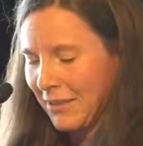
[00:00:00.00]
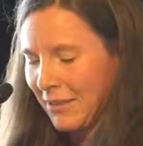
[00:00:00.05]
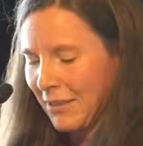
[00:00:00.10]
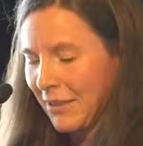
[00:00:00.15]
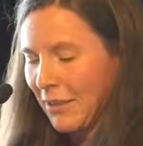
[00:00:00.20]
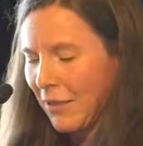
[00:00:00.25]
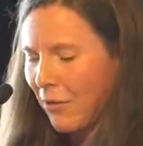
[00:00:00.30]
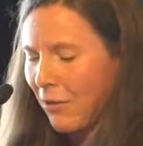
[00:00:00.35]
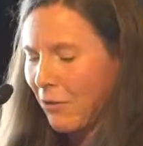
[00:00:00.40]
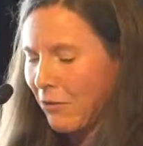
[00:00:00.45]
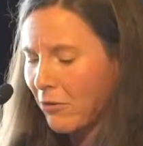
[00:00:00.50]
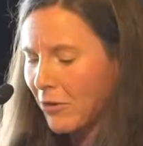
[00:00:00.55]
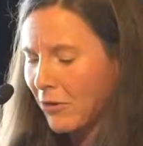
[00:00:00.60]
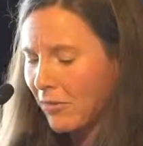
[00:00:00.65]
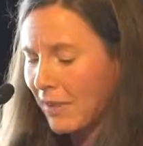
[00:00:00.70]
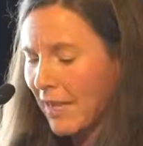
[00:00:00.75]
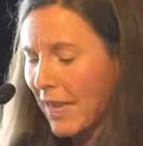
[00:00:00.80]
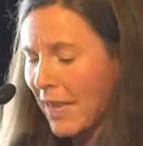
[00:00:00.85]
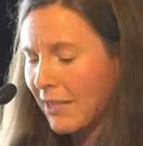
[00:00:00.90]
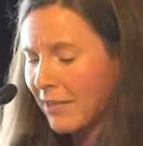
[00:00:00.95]
And the thought
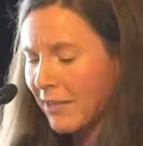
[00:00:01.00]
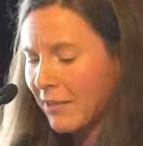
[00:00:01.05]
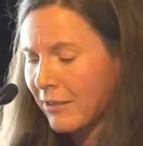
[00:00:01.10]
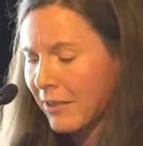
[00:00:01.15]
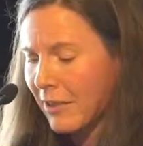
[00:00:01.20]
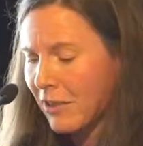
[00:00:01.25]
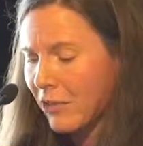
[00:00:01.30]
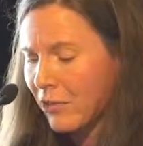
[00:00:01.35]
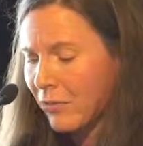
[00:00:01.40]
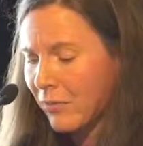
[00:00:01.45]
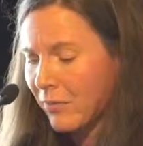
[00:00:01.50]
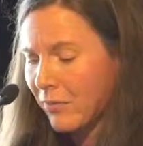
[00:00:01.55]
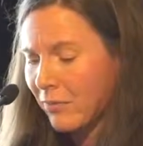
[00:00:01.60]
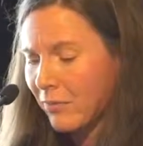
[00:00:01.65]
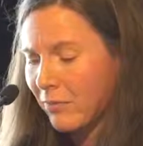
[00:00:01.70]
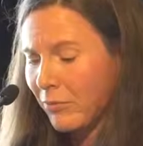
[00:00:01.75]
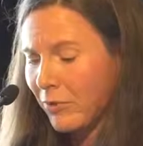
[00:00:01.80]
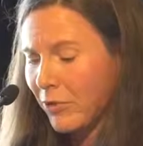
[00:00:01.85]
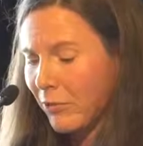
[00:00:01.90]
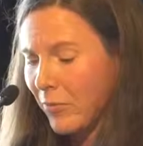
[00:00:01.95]
of an accident
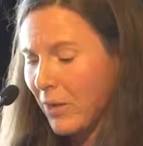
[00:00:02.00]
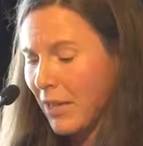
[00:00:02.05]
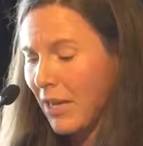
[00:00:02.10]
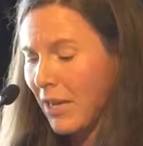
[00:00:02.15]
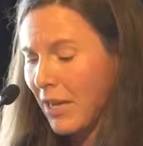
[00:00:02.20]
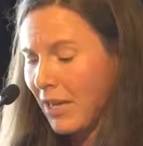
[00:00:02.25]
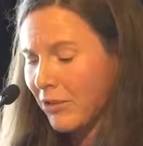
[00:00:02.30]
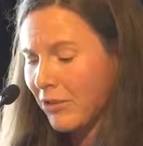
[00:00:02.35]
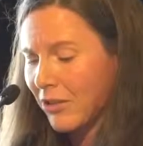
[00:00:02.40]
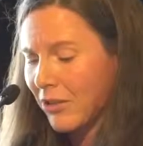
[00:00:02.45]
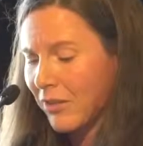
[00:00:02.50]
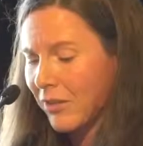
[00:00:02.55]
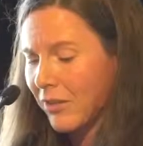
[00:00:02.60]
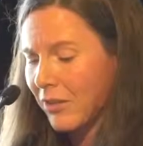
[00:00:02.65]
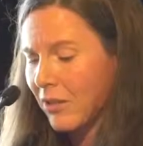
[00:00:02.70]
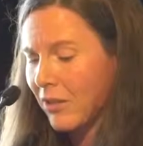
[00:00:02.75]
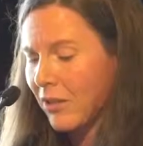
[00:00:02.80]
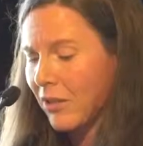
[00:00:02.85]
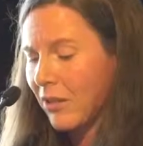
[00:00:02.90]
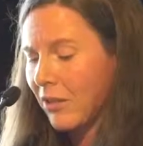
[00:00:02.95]
to me, I just
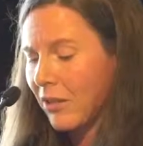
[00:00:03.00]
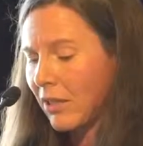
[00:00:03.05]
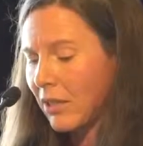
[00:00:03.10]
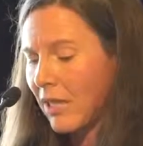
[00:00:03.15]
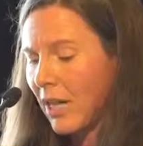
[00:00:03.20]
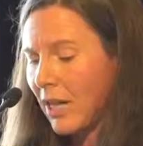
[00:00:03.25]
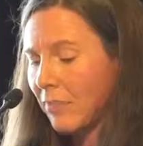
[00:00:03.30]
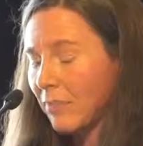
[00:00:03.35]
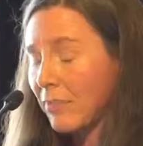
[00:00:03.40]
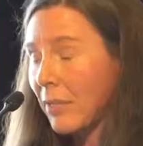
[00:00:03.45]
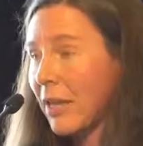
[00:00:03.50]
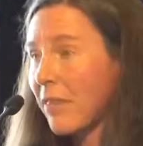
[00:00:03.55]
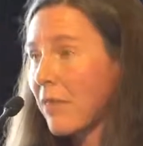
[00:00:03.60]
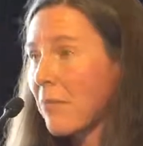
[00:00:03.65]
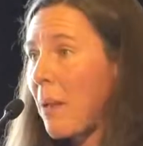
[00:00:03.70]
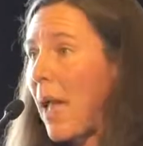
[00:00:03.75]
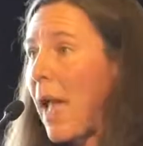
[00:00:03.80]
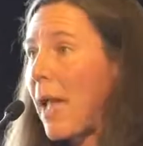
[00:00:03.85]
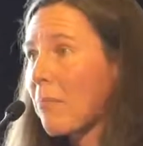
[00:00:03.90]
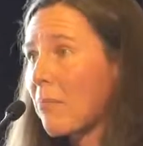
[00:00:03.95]
thought, I can't bear
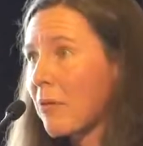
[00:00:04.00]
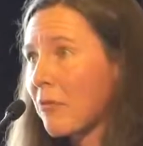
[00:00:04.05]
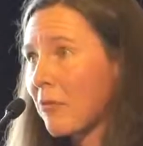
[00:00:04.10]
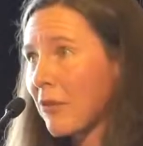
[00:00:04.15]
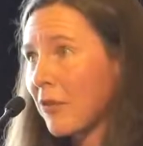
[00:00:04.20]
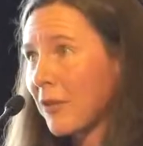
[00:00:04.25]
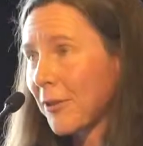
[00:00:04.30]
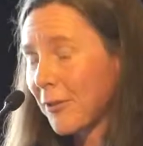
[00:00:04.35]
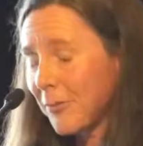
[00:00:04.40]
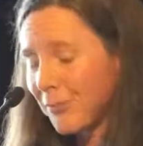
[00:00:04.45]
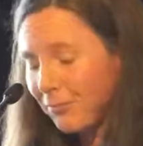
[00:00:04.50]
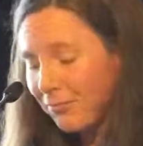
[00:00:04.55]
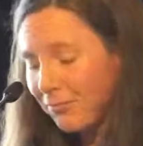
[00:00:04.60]
the paperwork.